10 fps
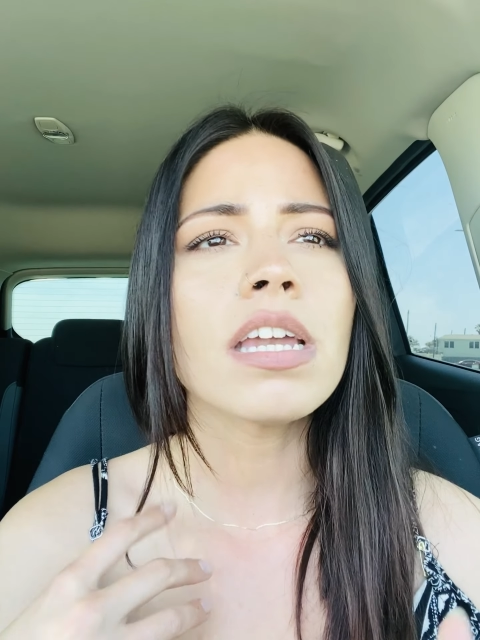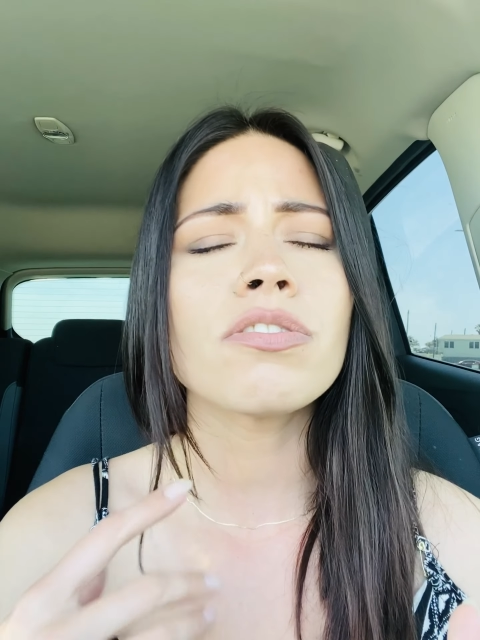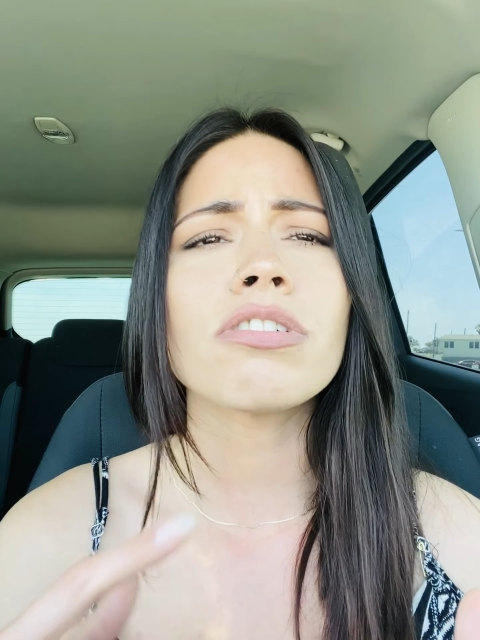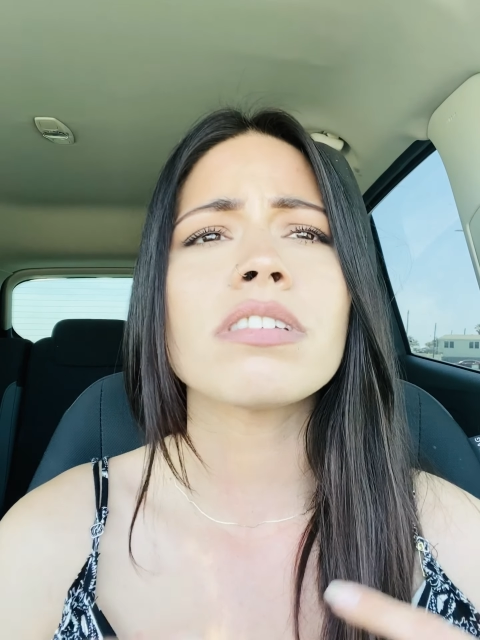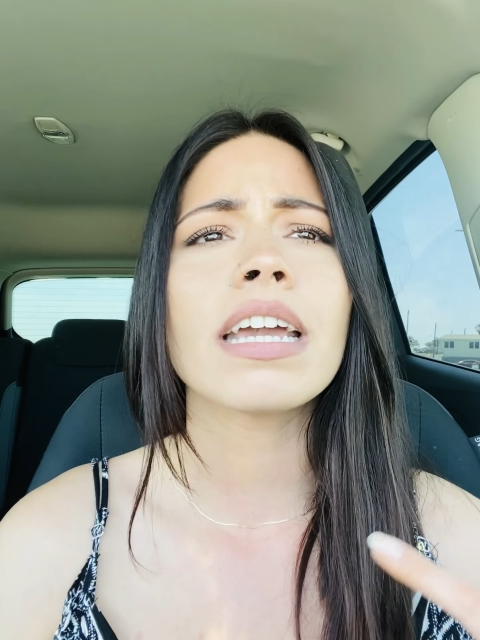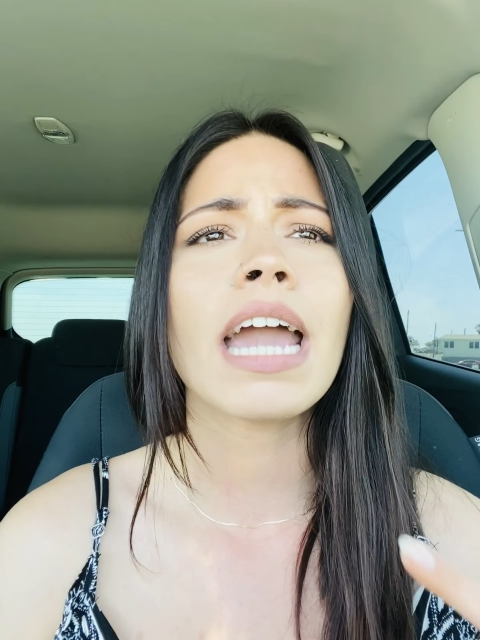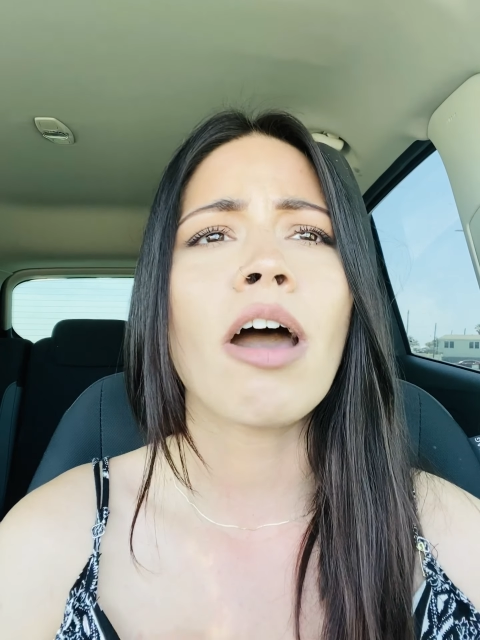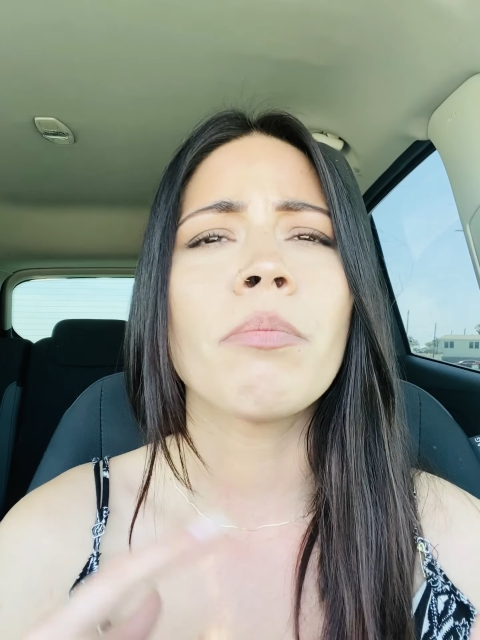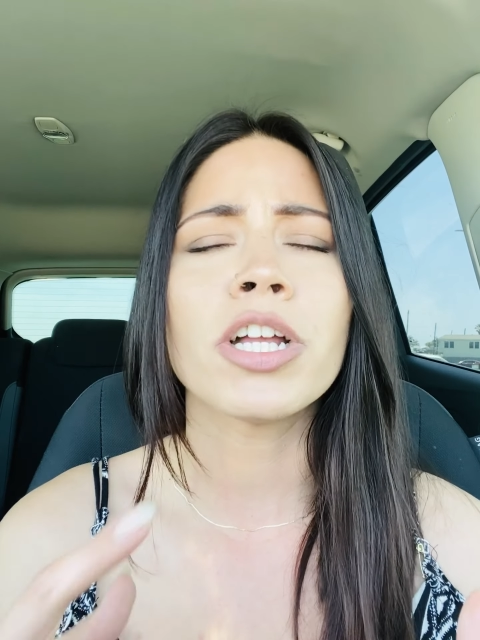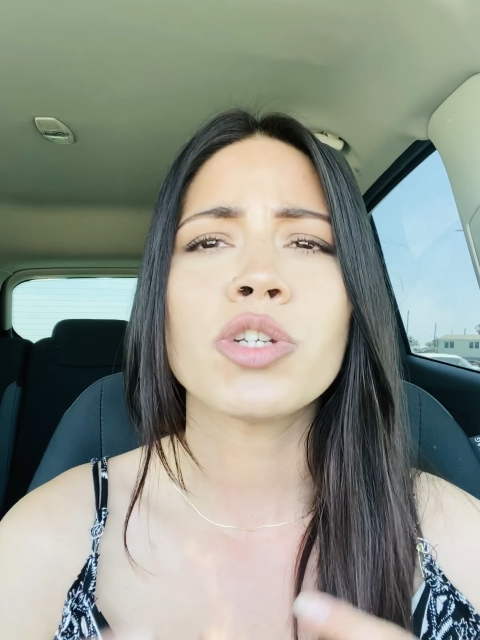just like
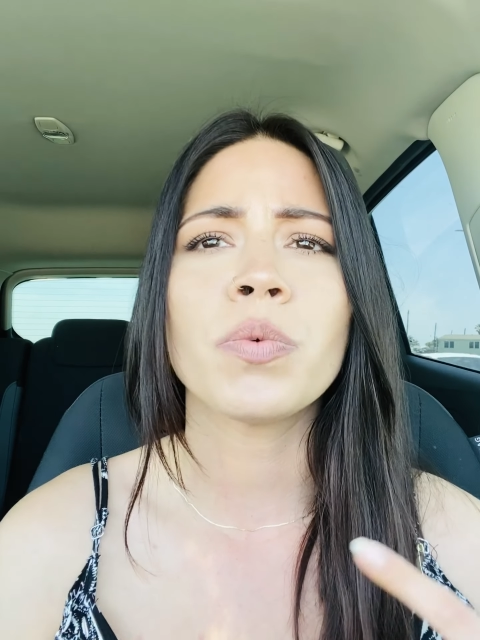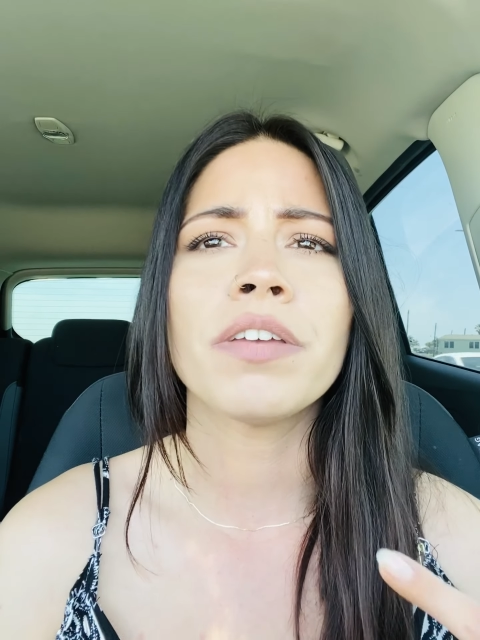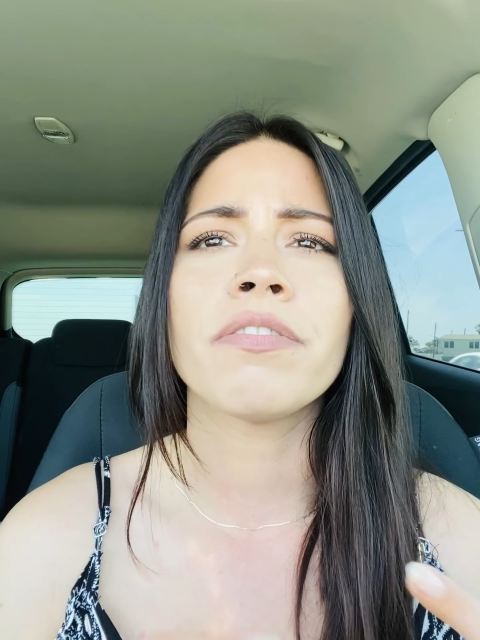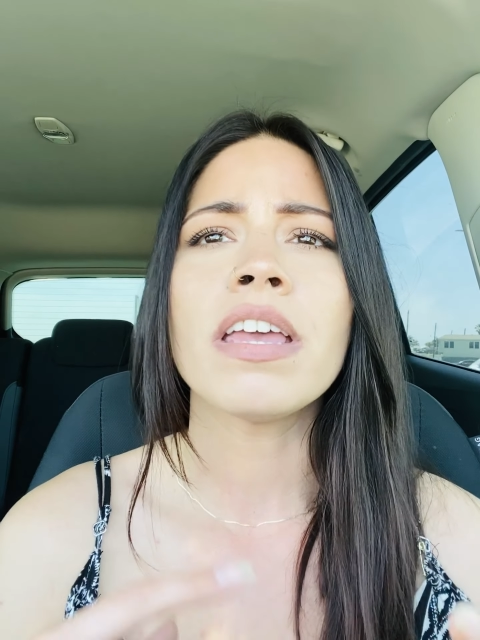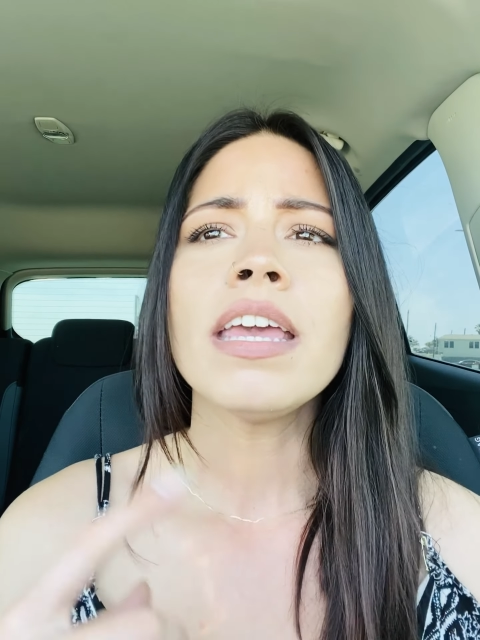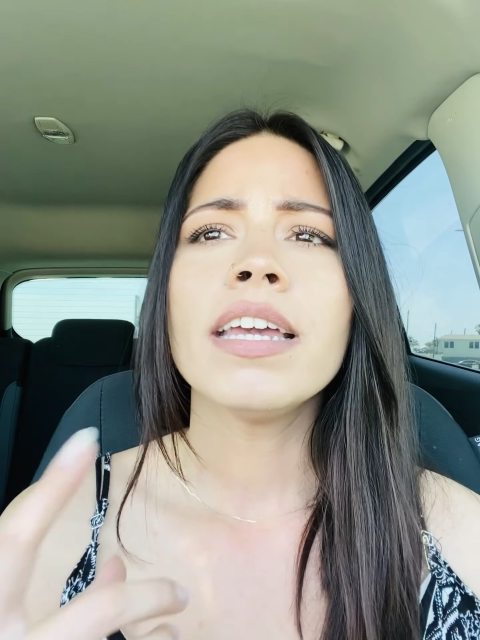how much we've